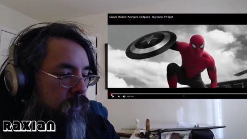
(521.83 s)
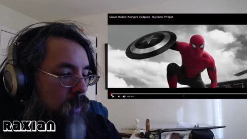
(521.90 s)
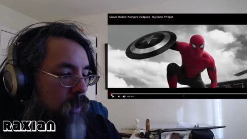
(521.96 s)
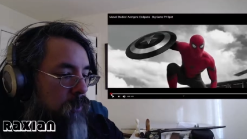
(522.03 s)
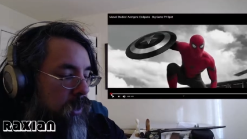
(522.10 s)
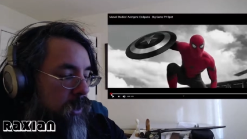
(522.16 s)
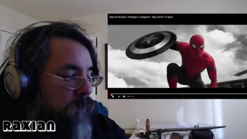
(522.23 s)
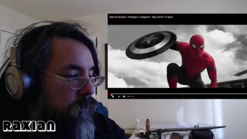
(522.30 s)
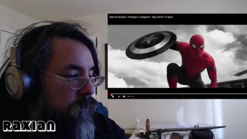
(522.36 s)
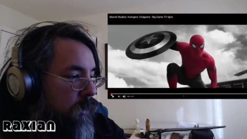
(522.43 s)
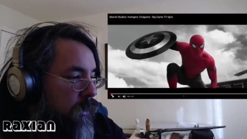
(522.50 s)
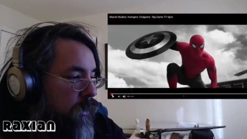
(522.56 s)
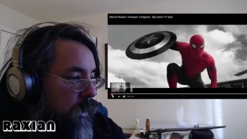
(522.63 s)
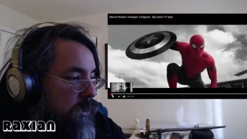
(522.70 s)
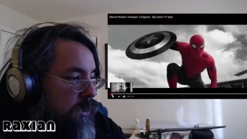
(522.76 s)
I believe.
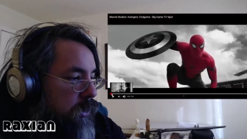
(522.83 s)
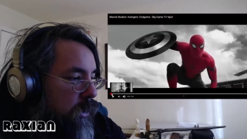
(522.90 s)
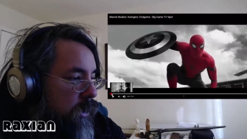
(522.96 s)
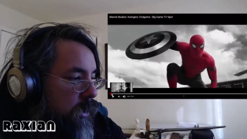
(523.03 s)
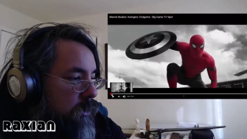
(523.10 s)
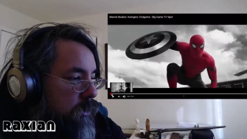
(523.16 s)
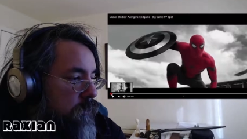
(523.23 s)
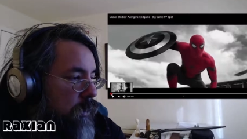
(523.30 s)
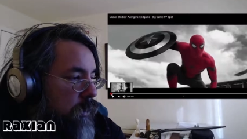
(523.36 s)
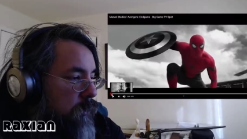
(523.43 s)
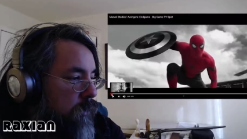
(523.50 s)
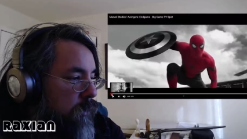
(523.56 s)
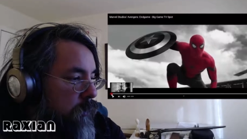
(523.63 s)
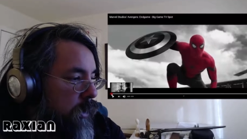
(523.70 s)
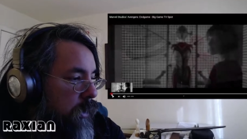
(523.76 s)
Let's see. Let's go up a
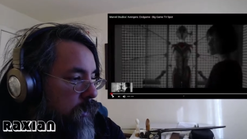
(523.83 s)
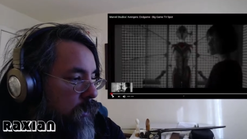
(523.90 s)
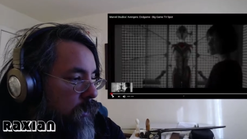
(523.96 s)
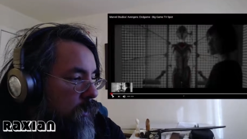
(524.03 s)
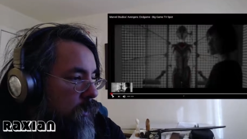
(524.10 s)
little bit.